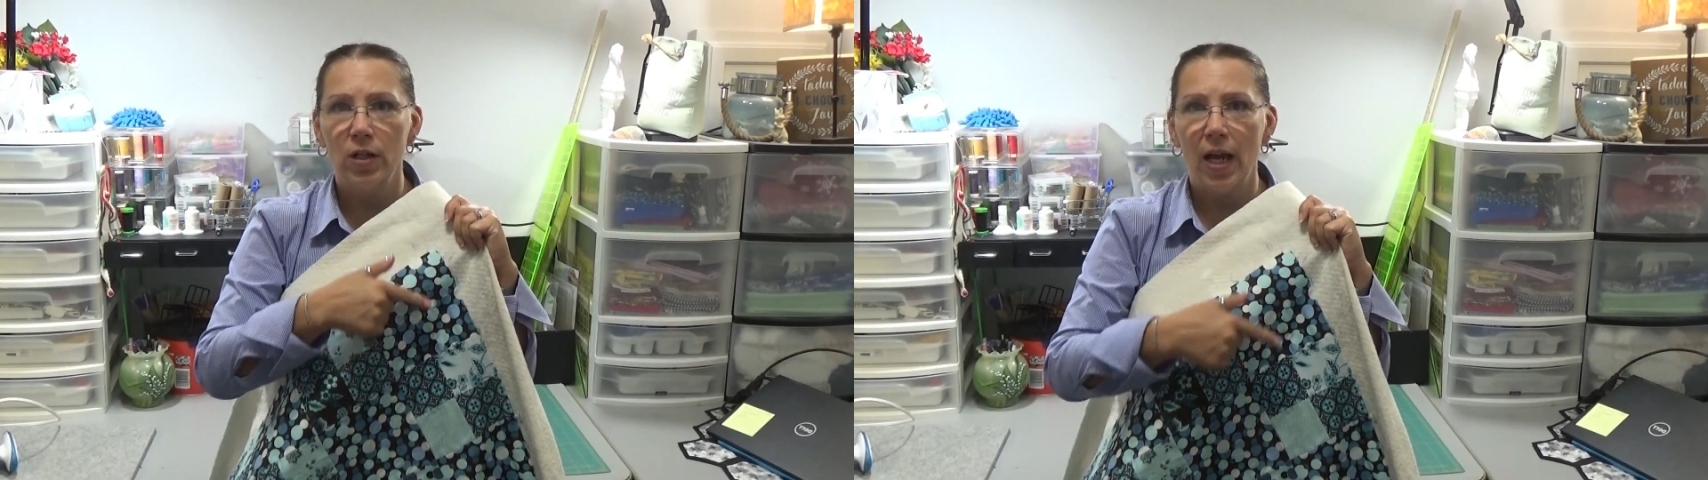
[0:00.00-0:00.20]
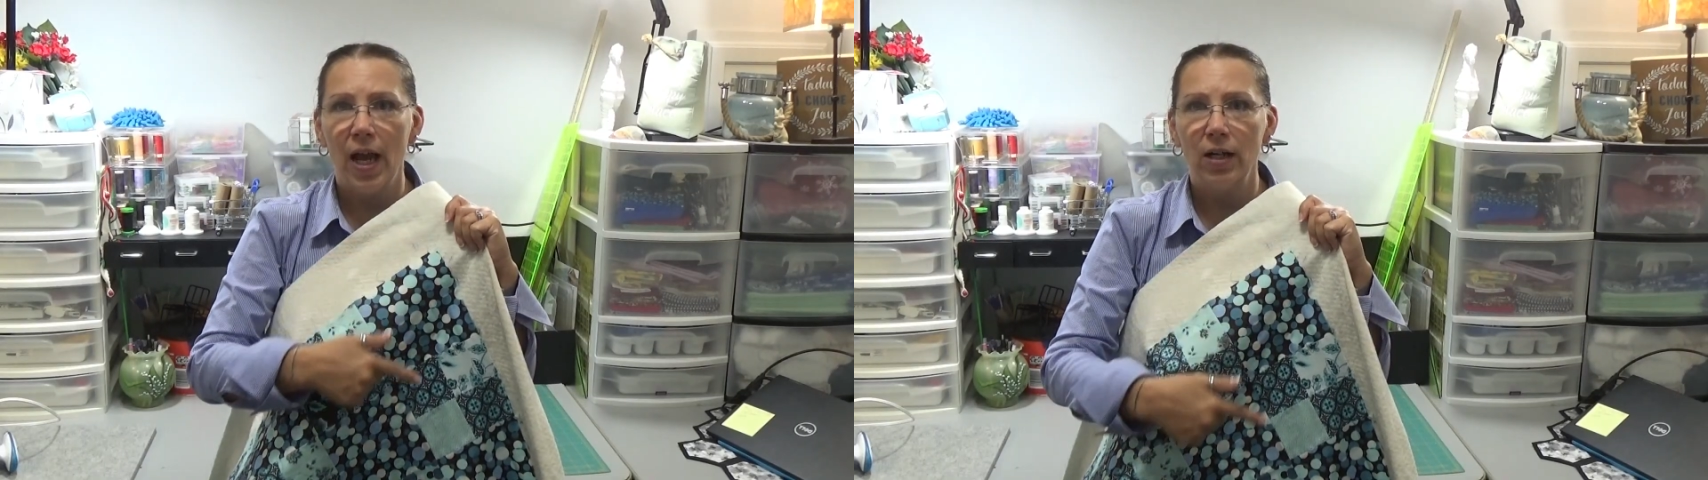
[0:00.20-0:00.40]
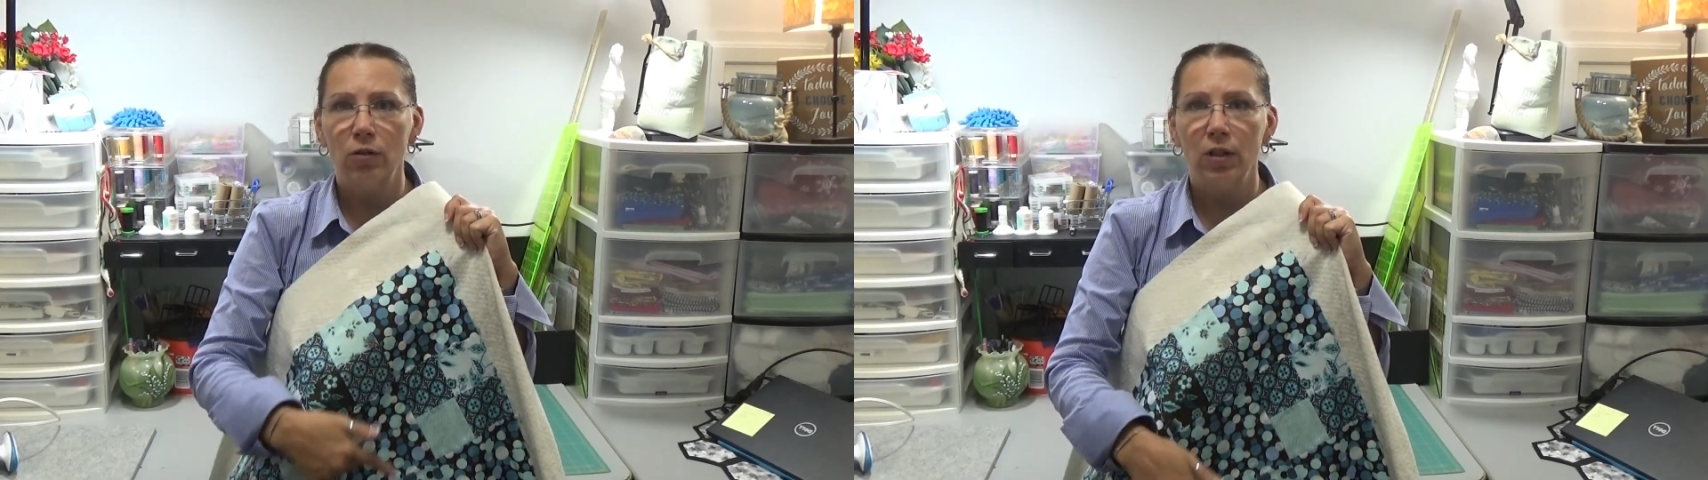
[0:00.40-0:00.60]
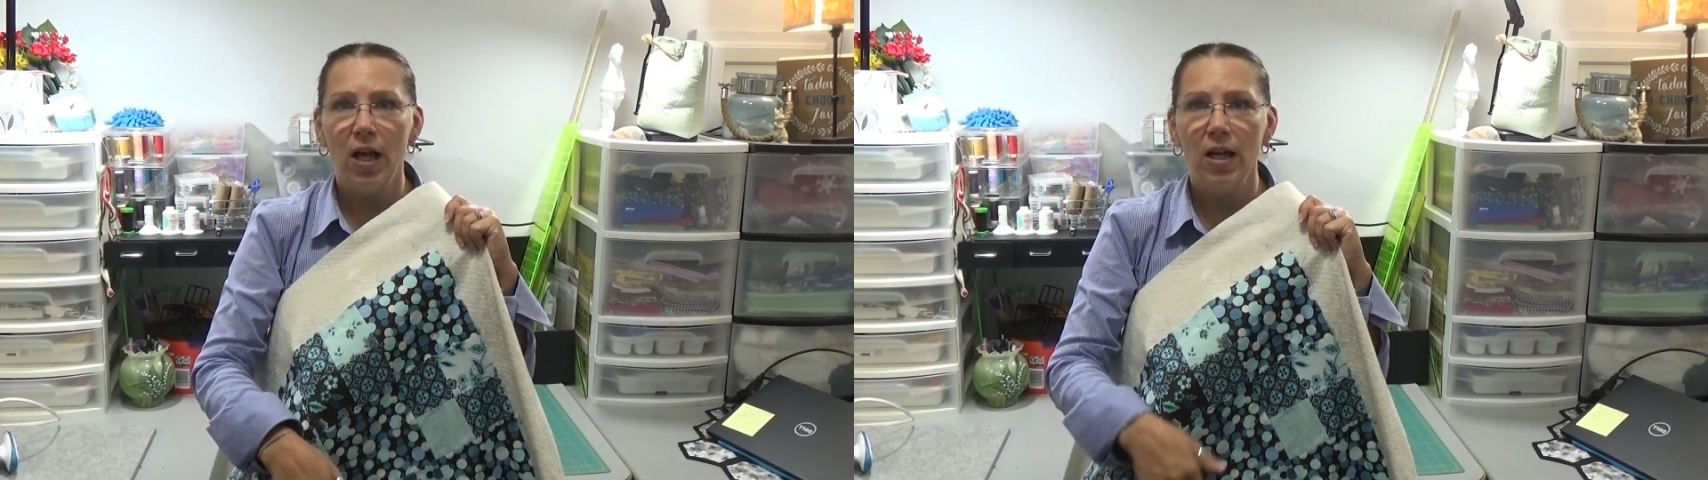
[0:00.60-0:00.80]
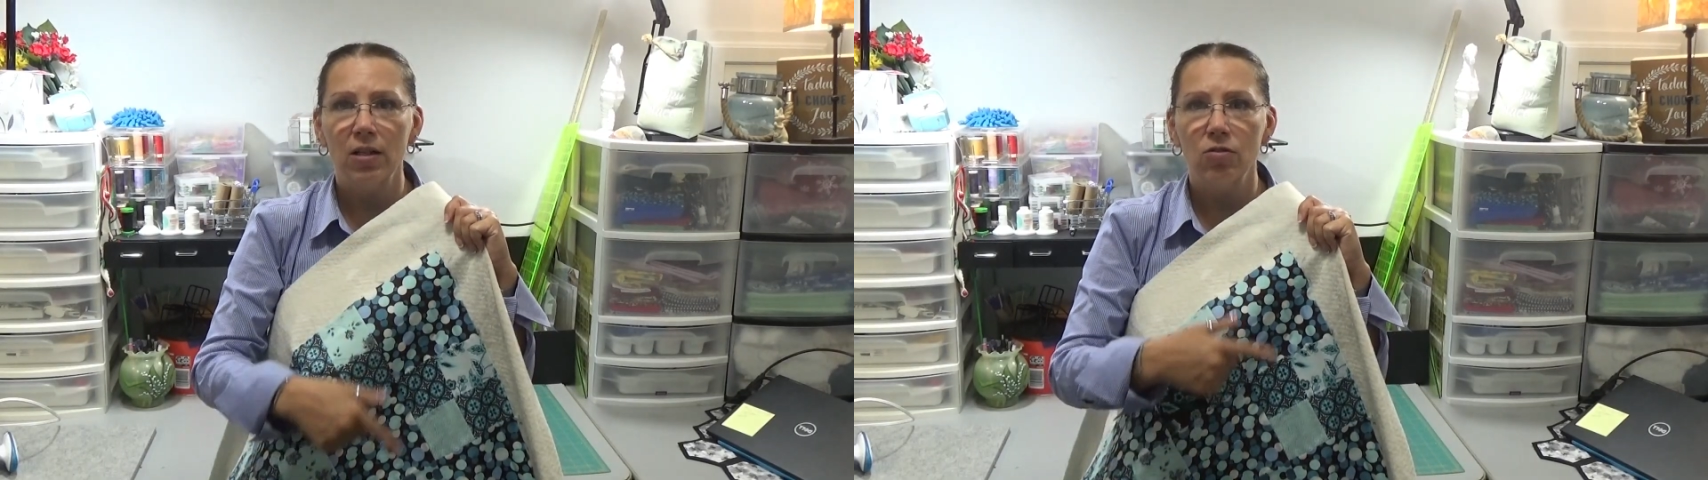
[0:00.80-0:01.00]
diagonal
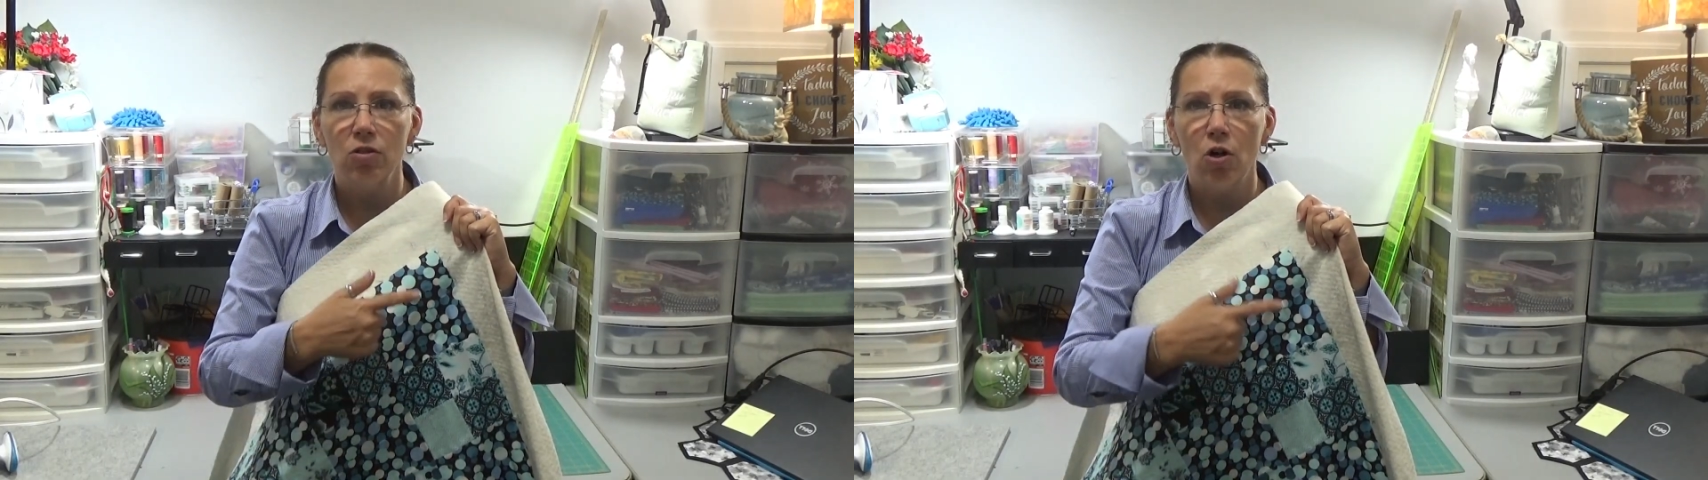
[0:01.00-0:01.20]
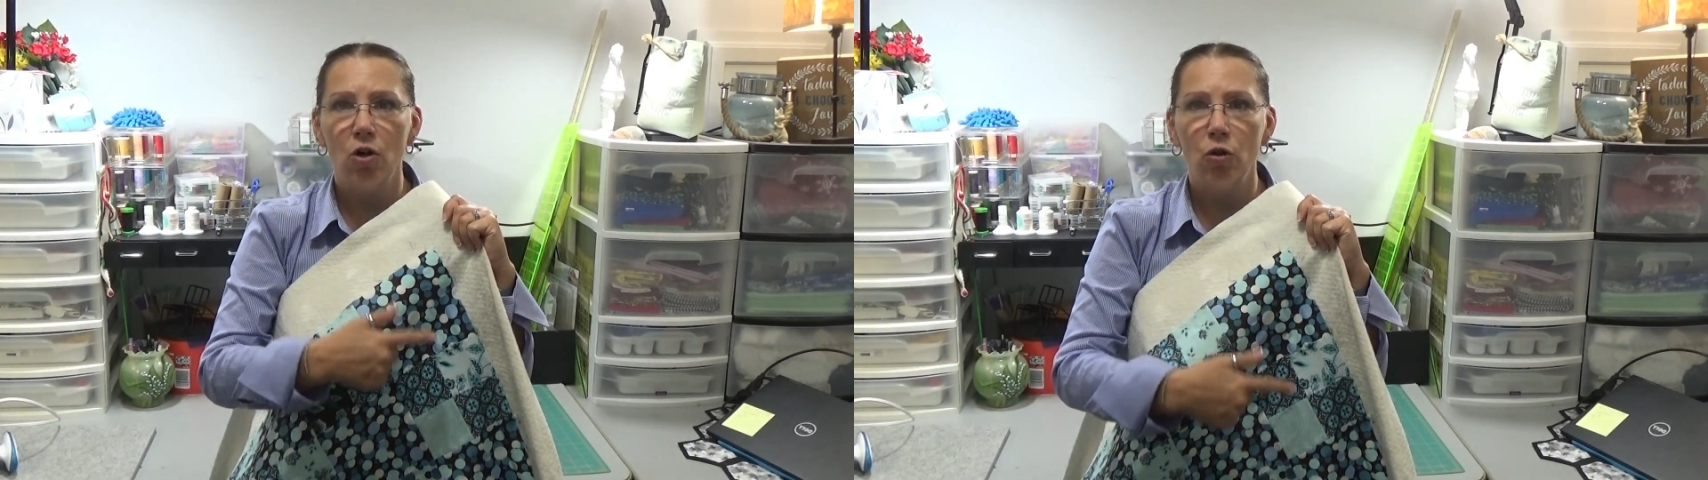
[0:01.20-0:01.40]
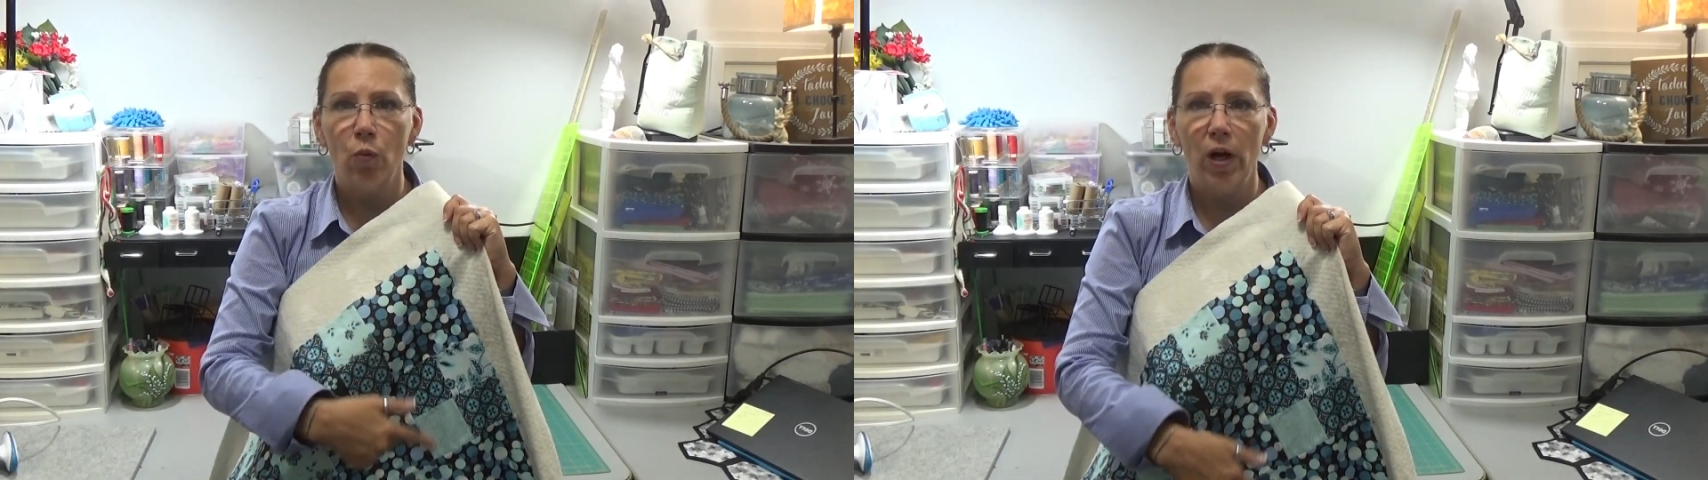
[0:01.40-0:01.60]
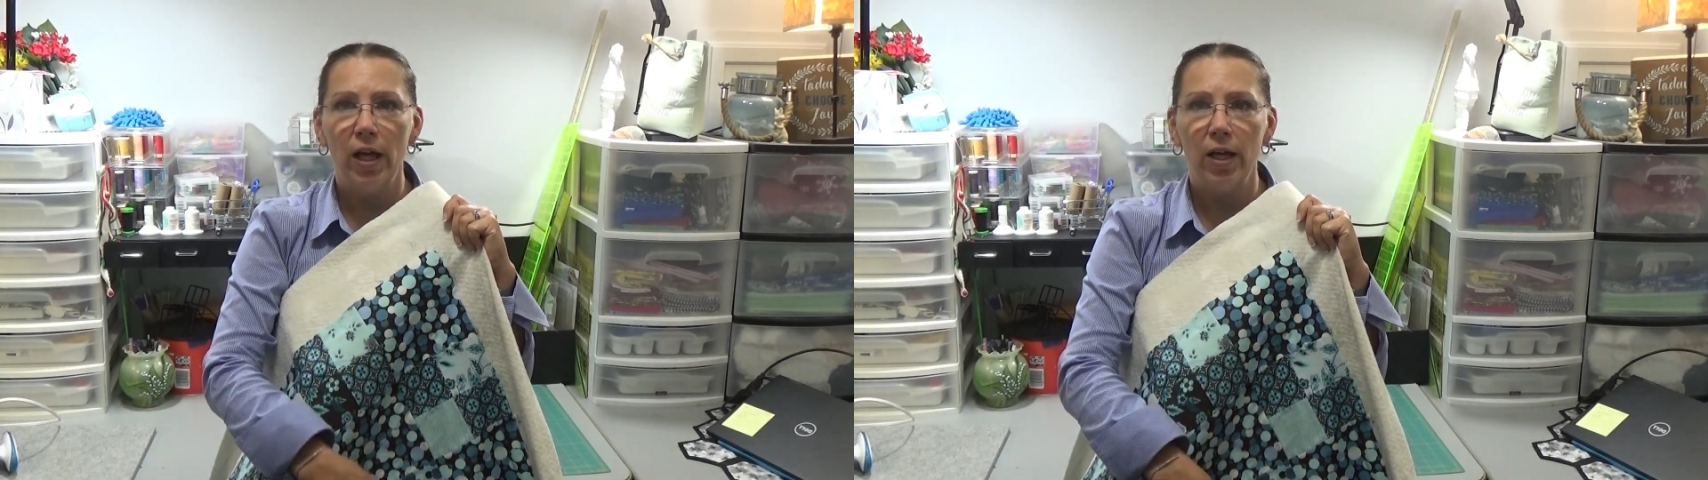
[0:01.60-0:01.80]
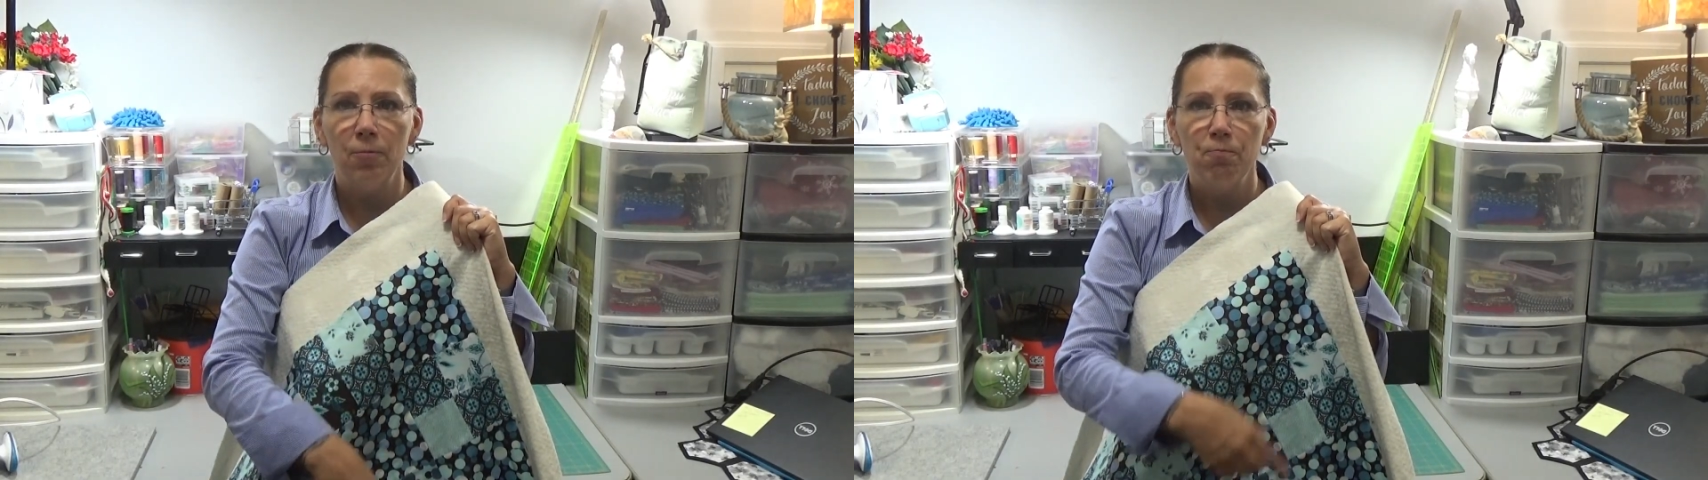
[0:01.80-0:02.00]
lines all the
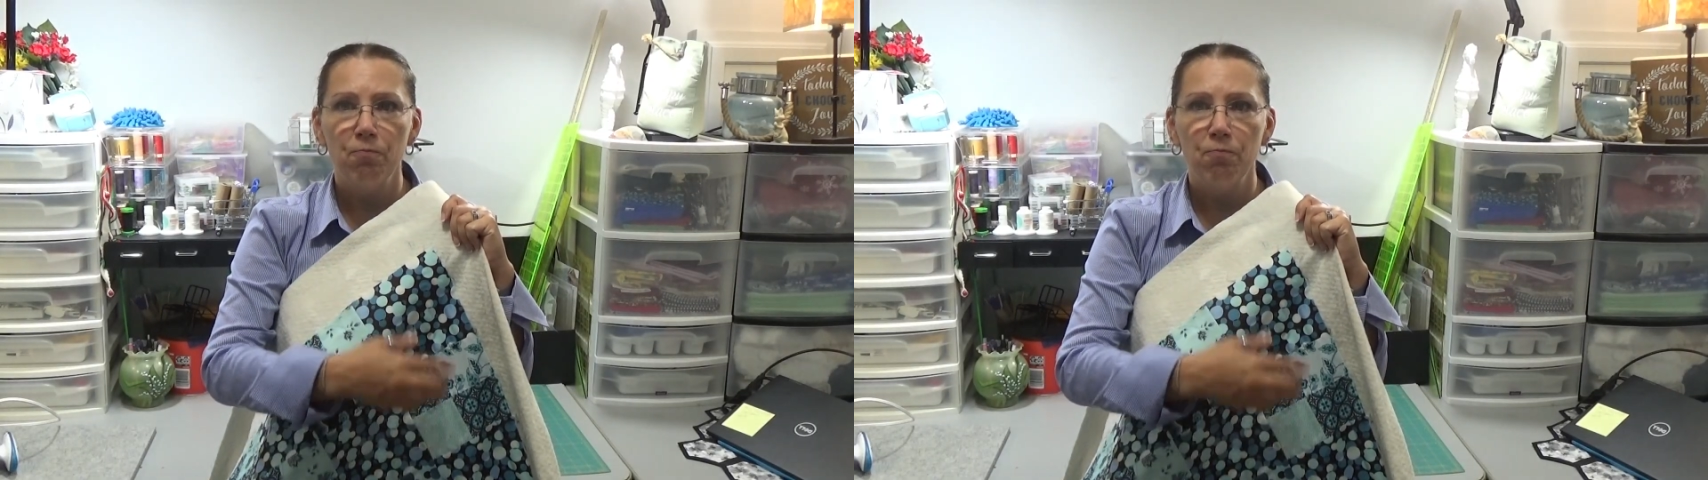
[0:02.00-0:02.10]
way